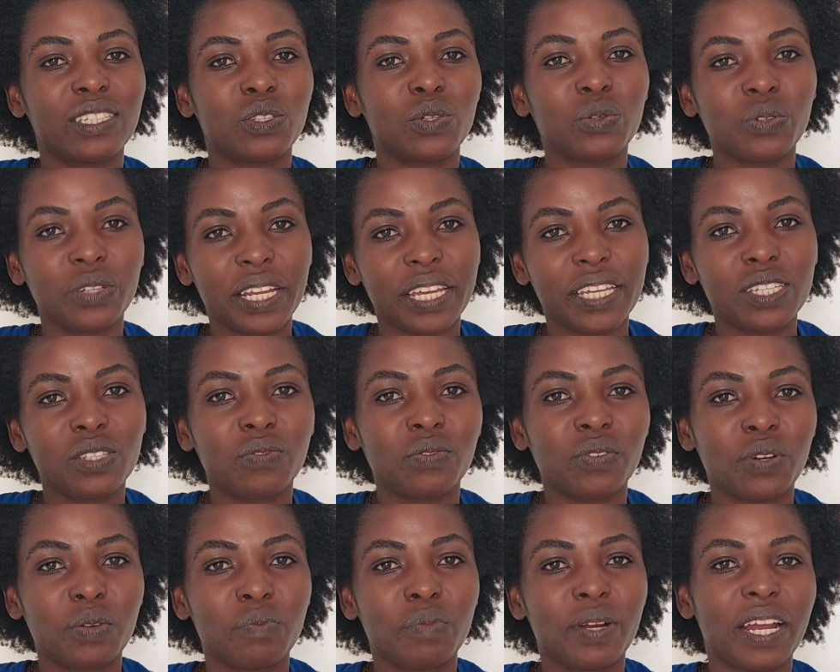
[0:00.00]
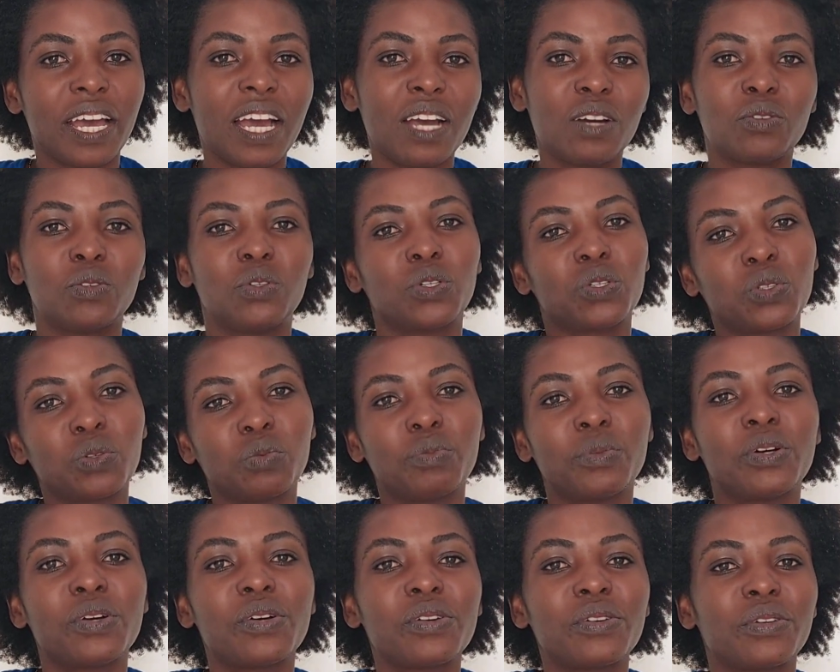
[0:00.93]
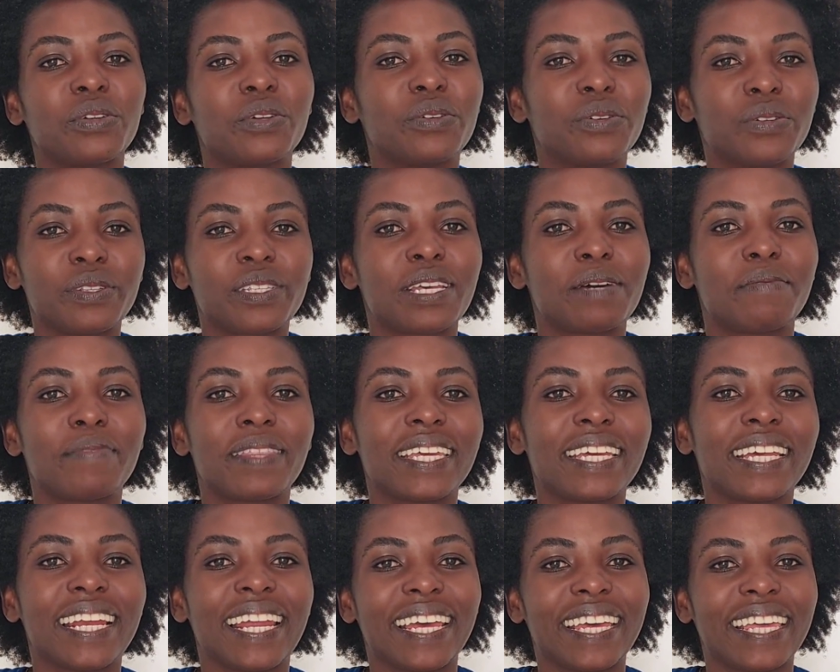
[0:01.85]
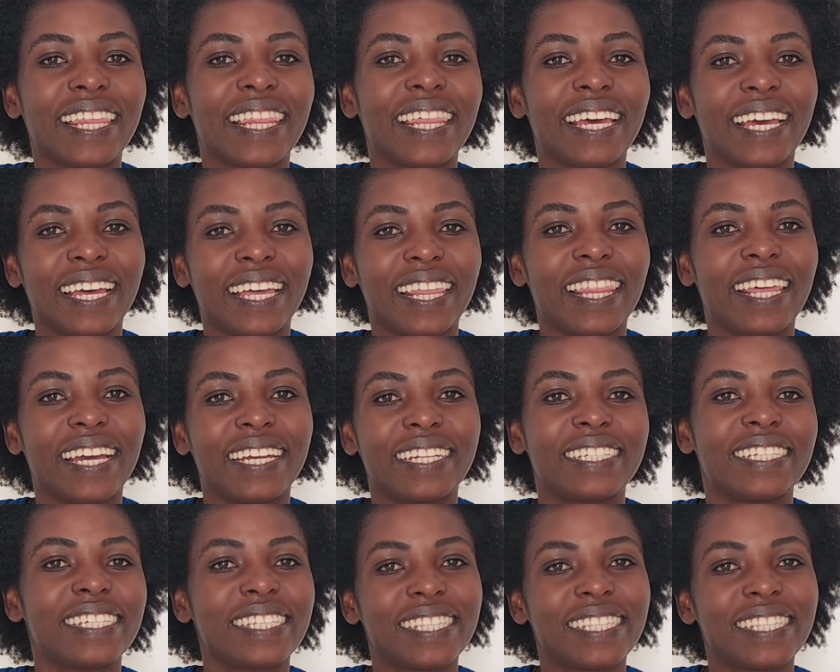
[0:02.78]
2 days from now or tomorrow or something like that.